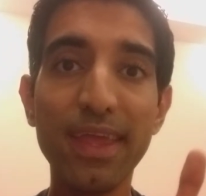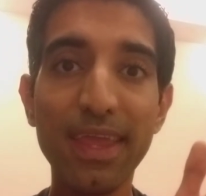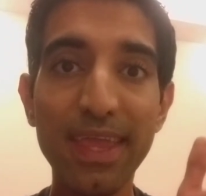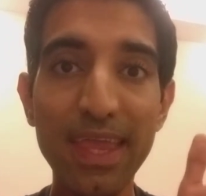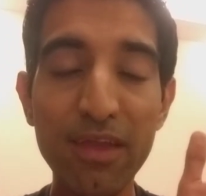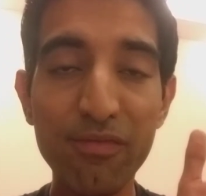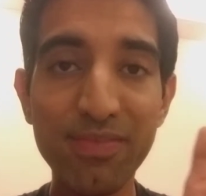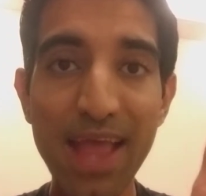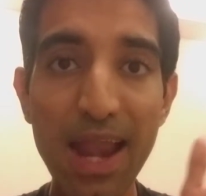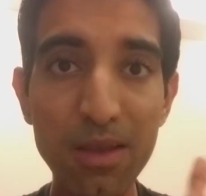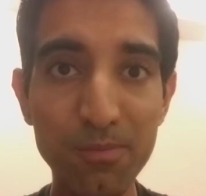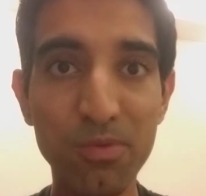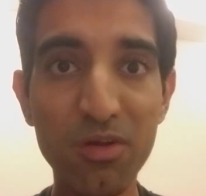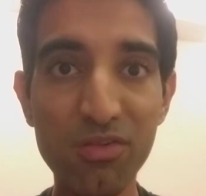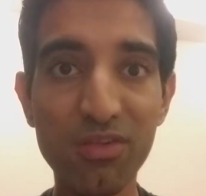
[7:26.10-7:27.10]
if
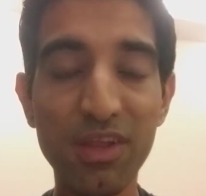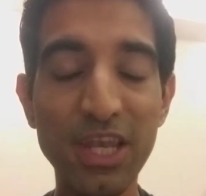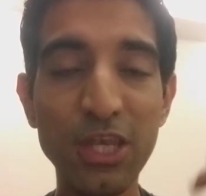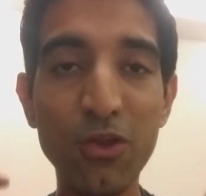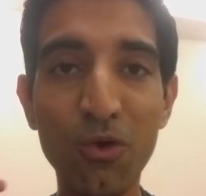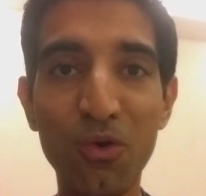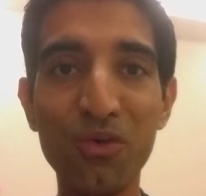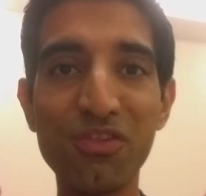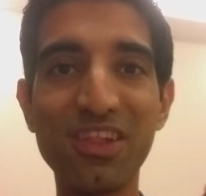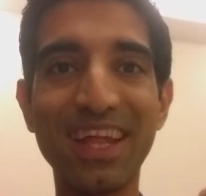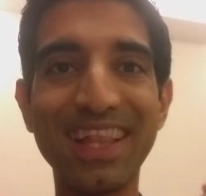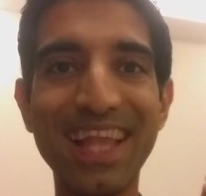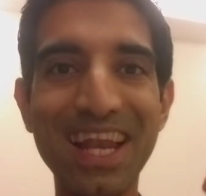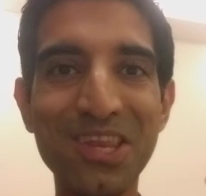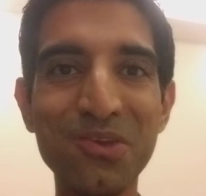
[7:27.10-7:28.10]
that person knows
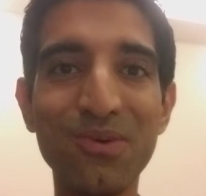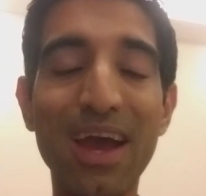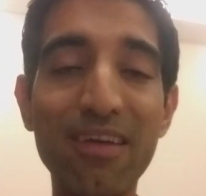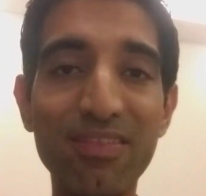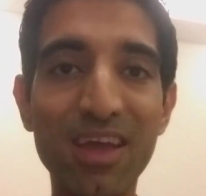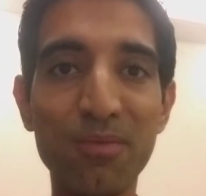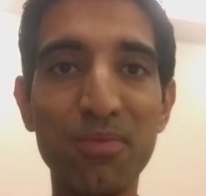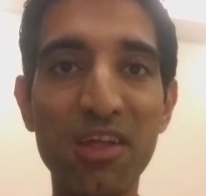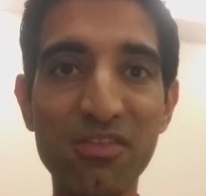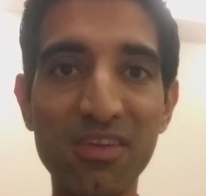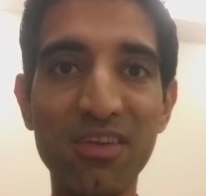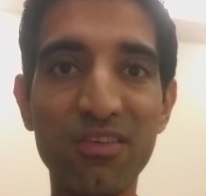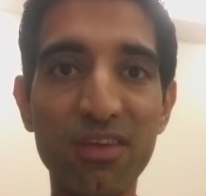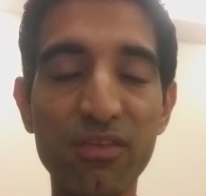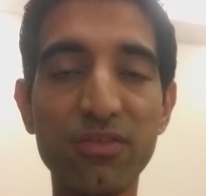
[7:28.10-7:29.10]
that you have their best
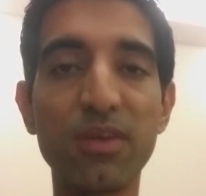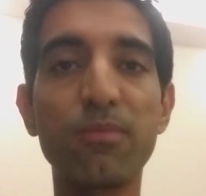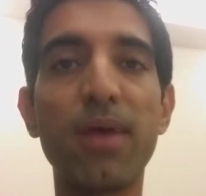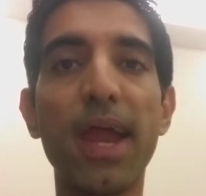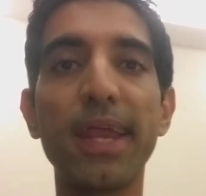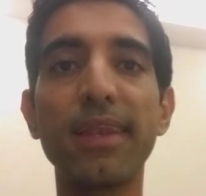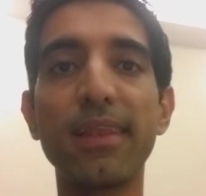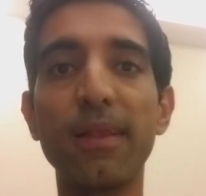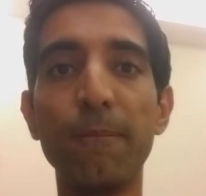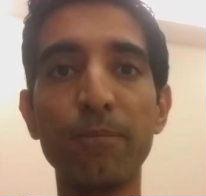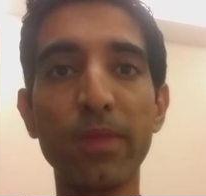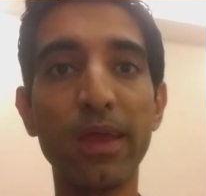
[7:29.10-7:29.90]
interest in mind,